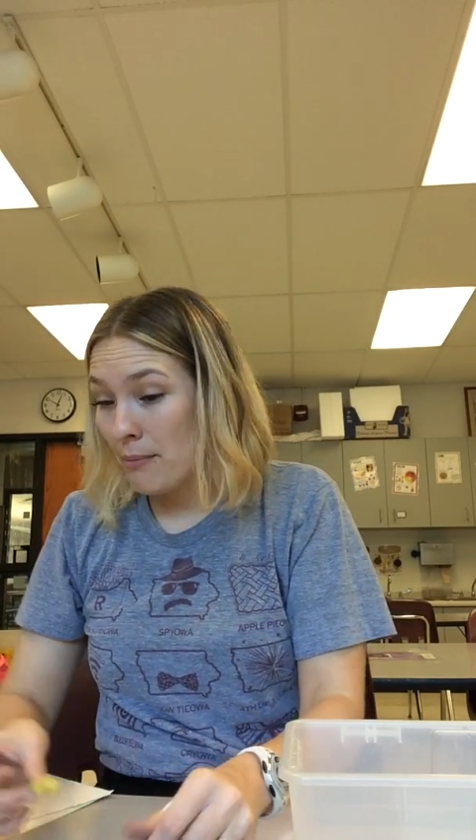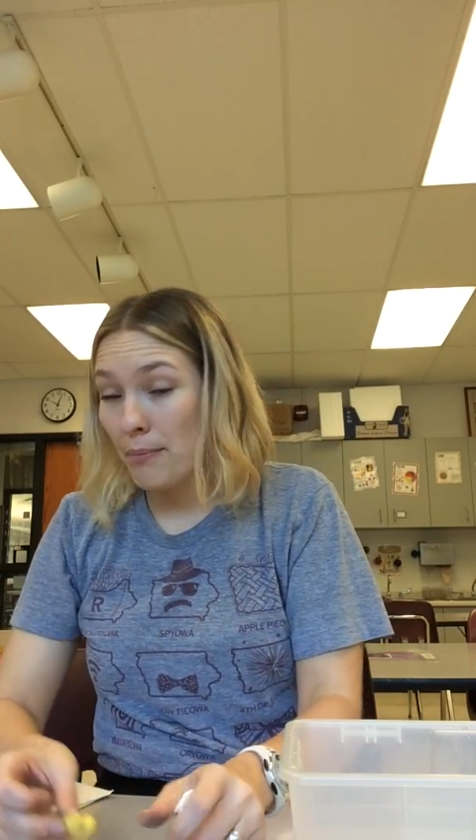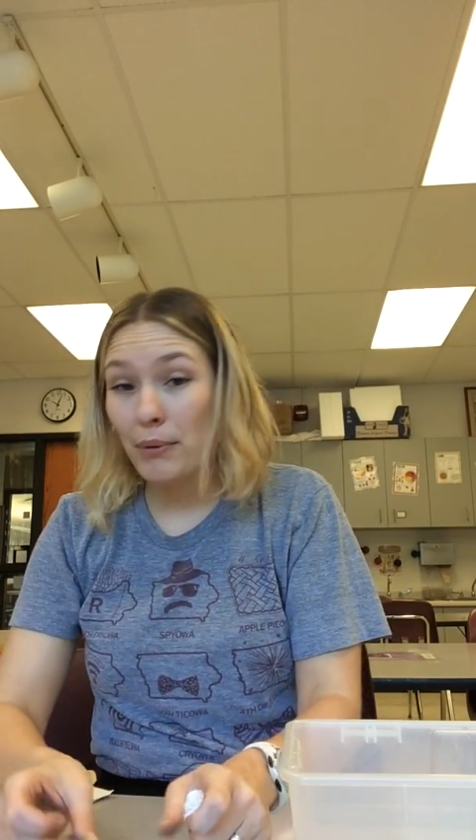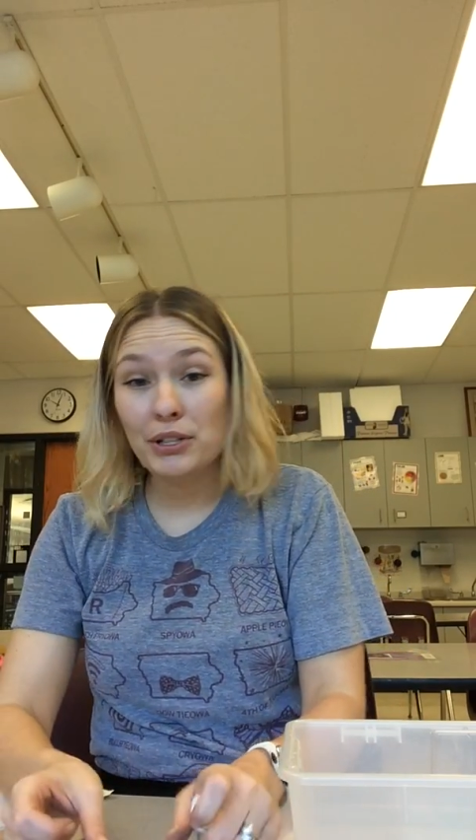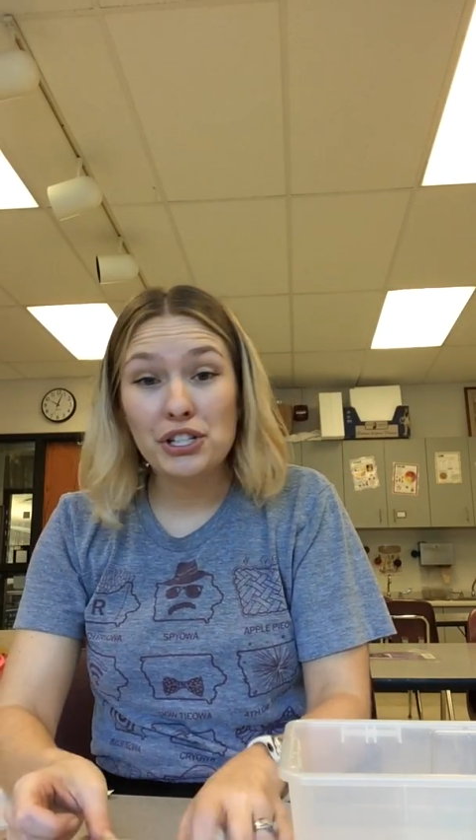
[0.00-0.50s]

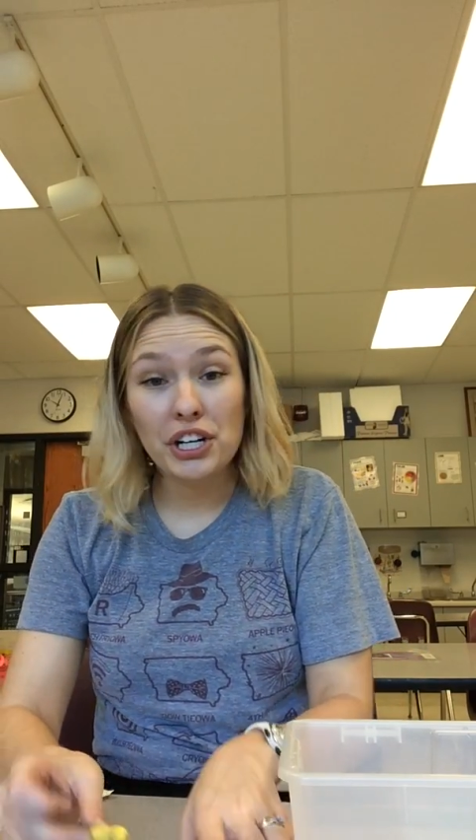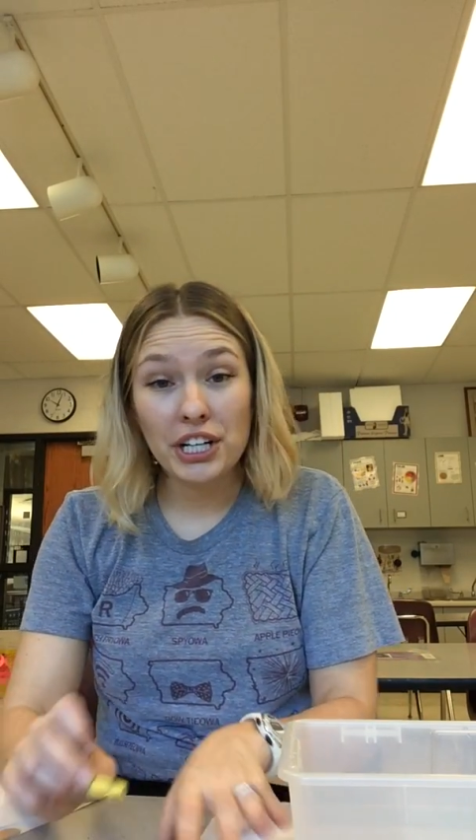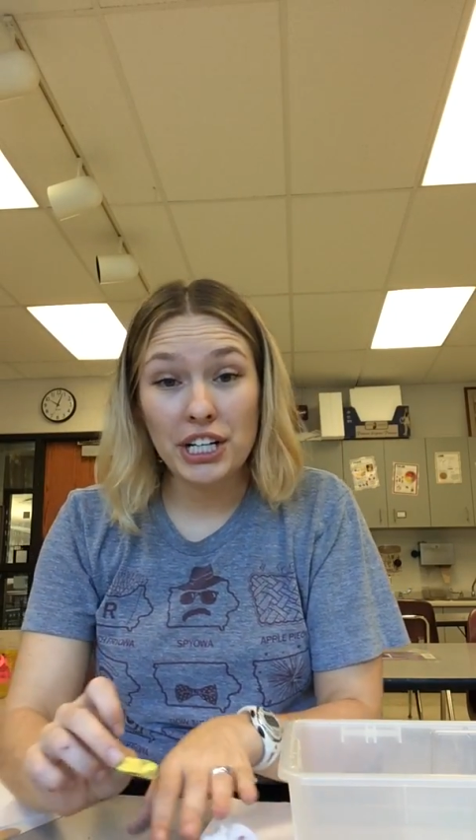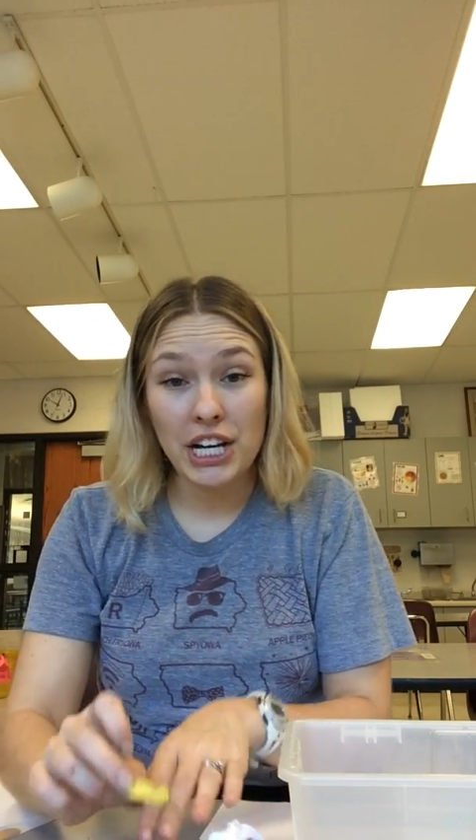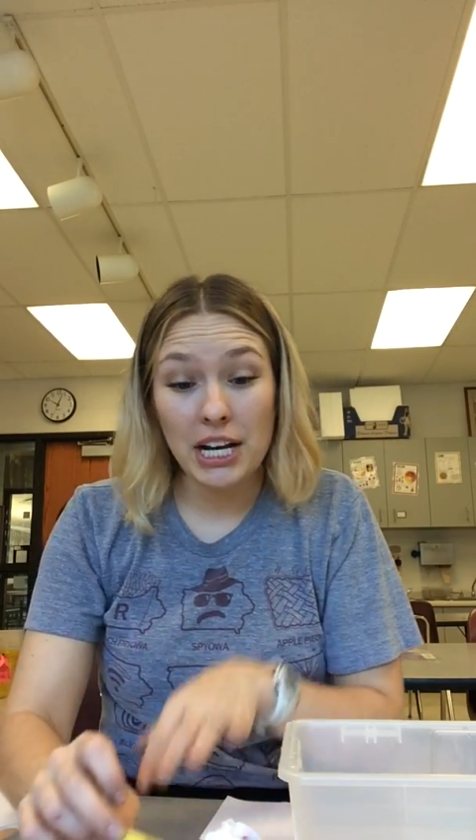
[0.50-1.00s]
But what you're
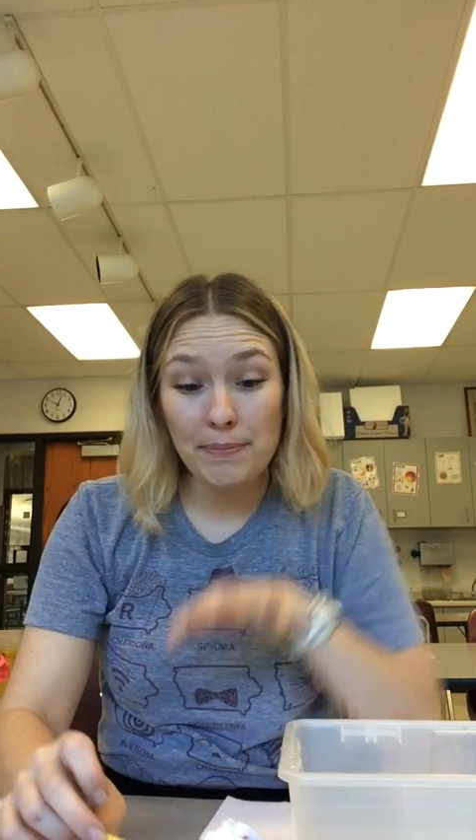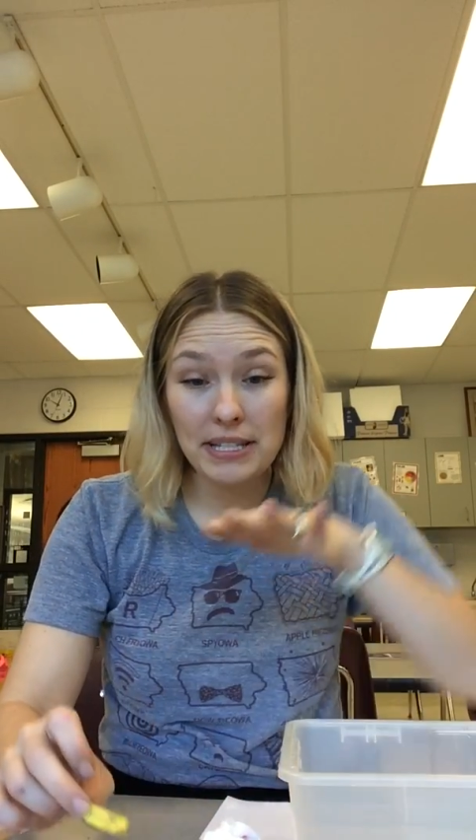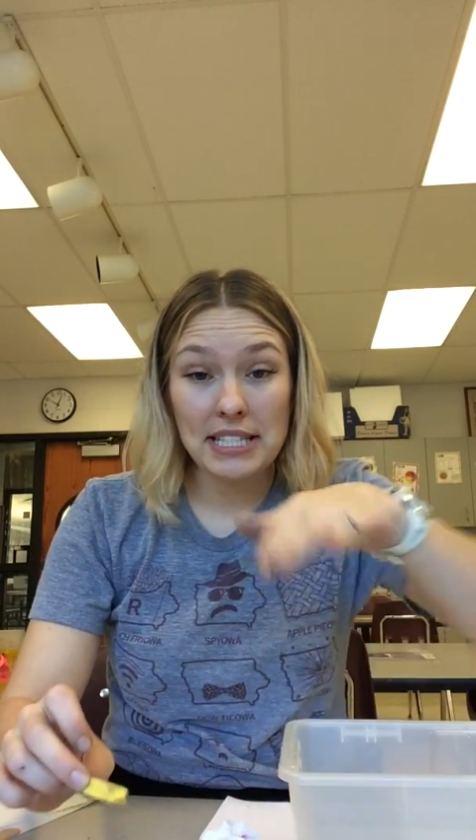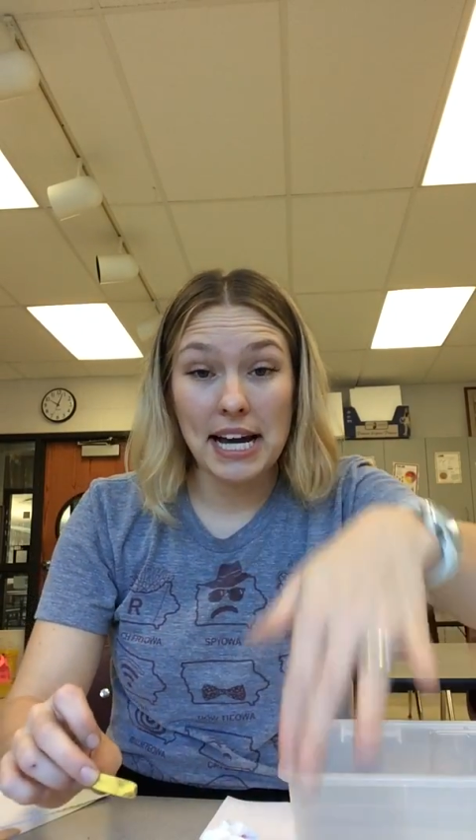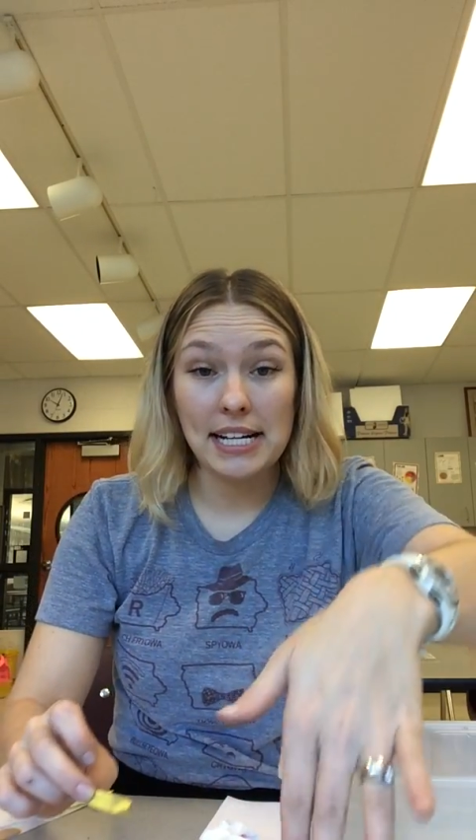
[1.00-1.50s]
gonna need
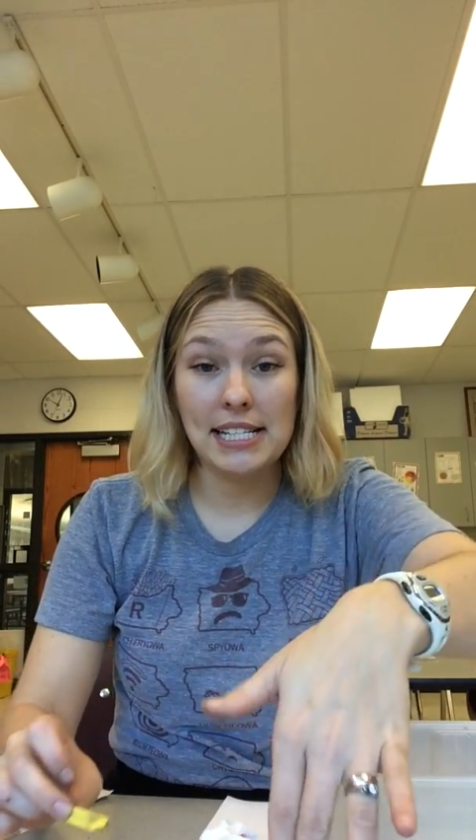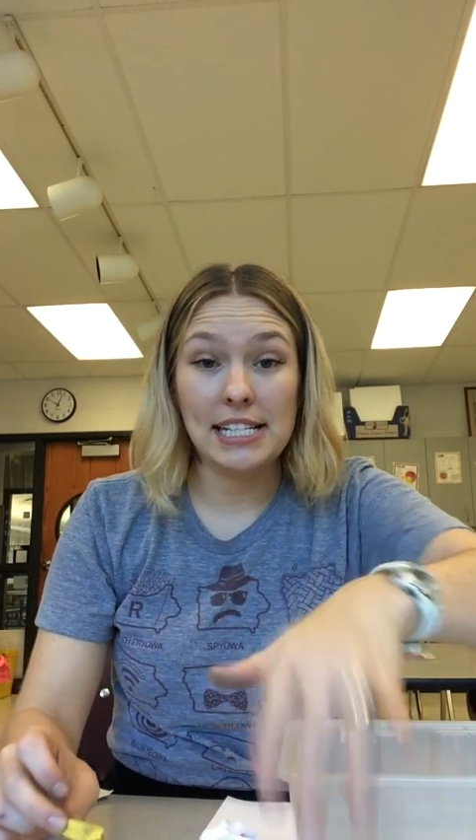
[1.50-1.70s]
besides